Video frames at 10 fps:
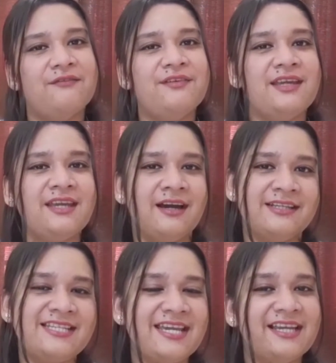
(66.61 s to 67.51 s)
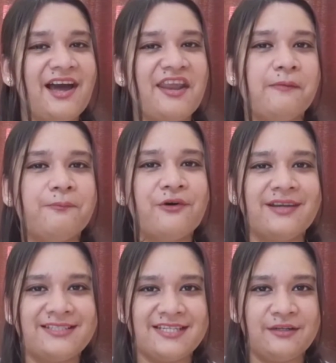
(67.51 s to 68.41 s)
We take our
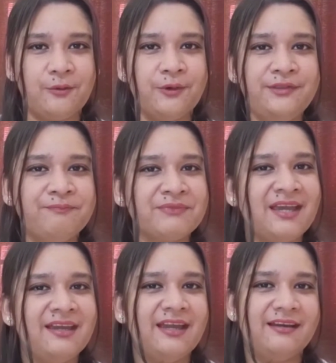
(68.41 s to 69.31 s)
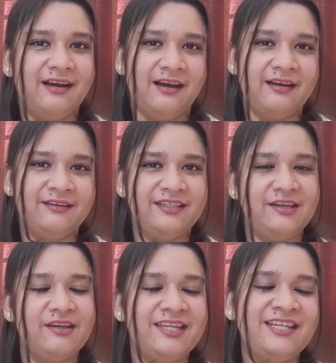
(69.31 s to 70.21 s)
Hippocratic oath.
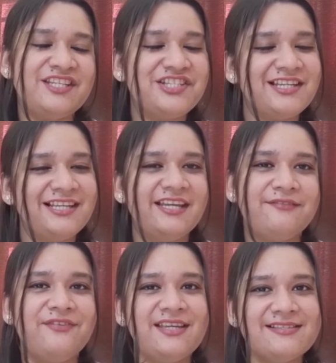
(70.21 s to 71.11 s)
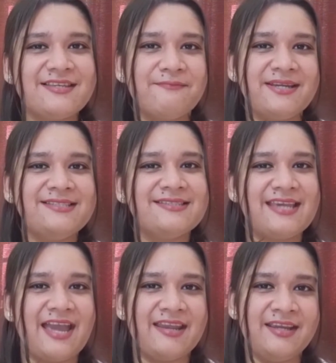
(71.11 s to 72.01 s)
Initially, it feels a bit
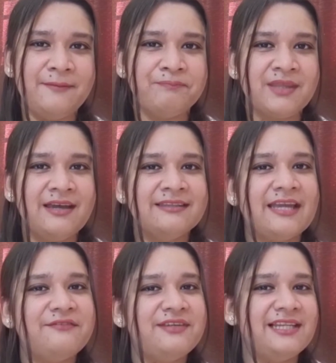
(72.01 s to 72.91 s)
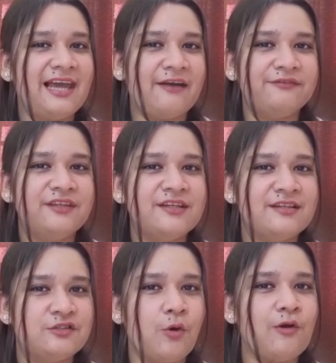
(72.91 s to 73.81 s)
scary that we'll have
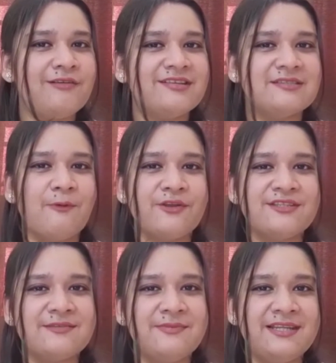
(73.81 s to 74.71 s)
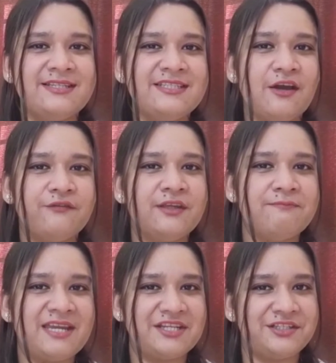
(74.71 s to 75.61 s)
the sole responsibility of the
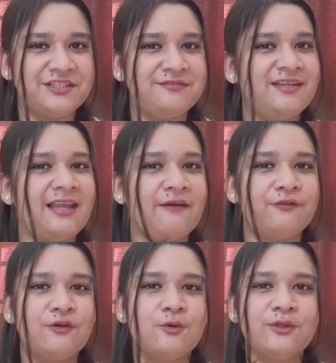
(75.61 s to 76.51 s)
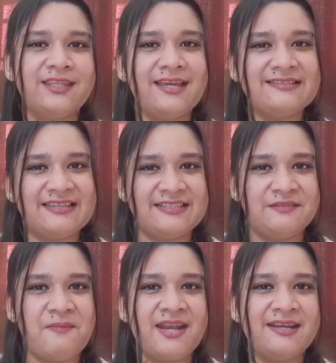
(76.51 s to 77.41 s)
patient. We'll have to do things
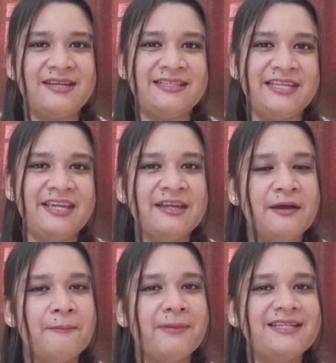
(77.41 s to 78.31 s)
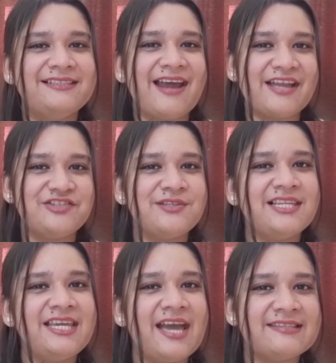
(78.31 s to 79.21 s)
independently. But
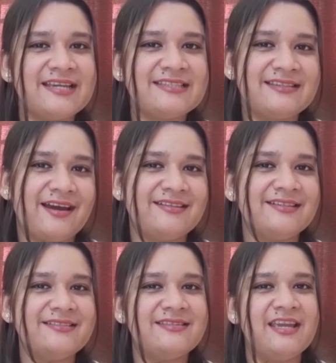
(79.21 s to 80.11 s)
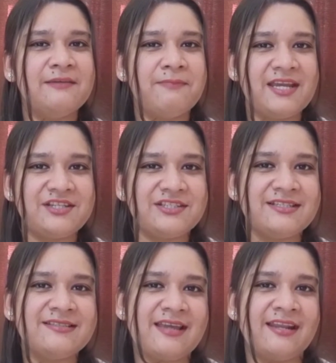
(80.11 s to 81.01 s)
gradually, as I started seeing
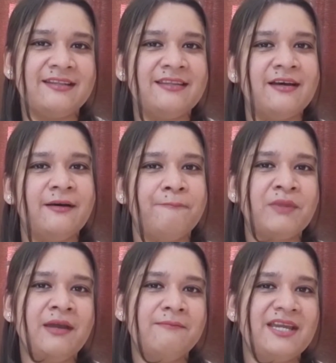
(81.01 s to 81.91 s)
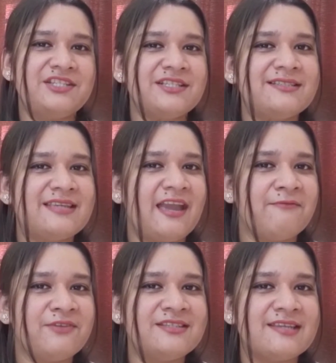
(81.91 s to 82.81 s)
patients and the patients
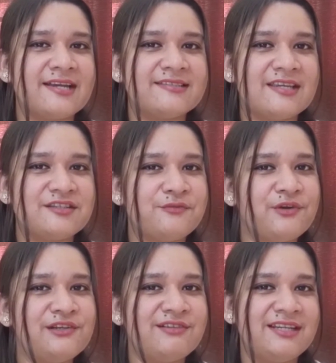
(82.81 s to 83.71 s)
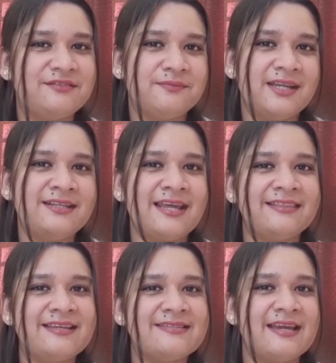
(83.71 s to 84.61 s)
came with successful treatment
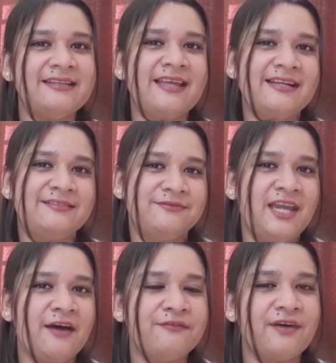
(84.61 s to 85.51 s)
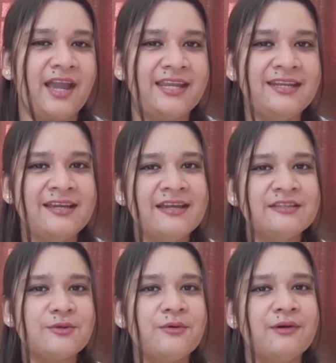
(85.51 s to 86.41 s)
and they said that we are fine.
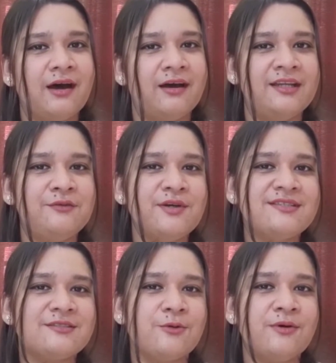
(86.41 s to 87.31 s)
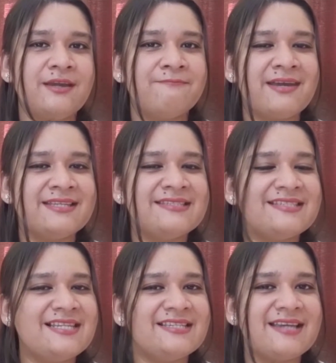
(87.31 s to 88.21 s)
So it was so
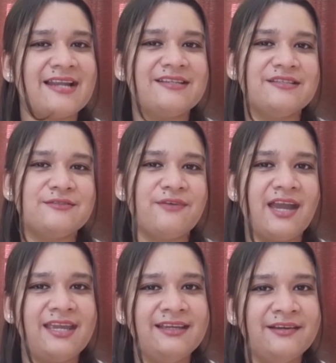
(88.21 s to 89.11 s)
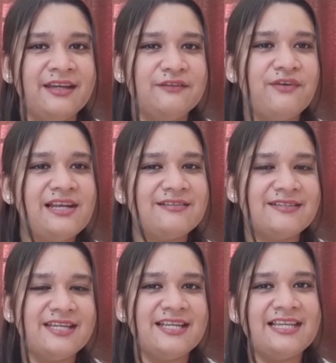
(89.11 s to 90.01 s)
immensely satisfying. It felt
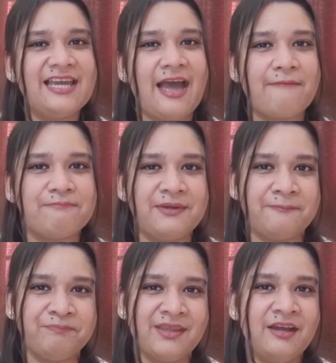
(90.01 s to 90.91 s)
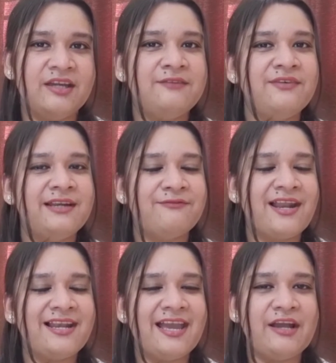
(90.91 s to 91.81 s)
really happy. It
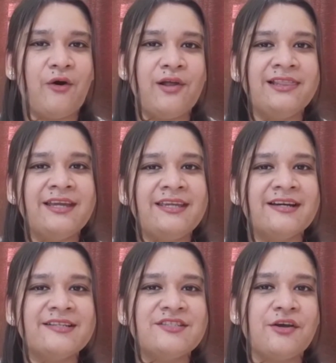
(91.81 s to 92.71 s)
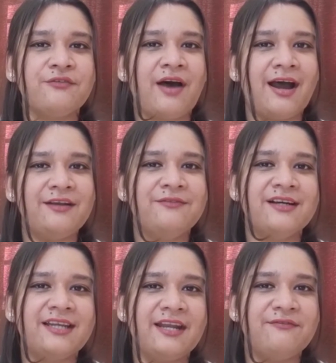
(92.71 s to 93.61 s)
felt like all the years of hard
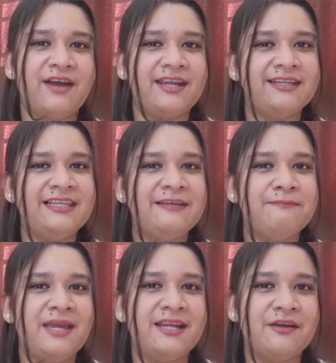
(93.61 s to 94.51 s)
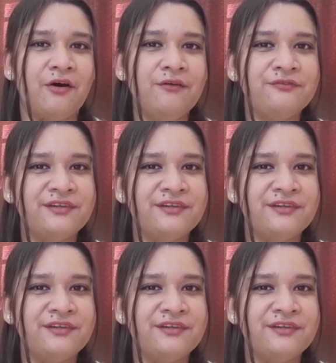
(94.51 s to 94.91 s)
work had finally paid off.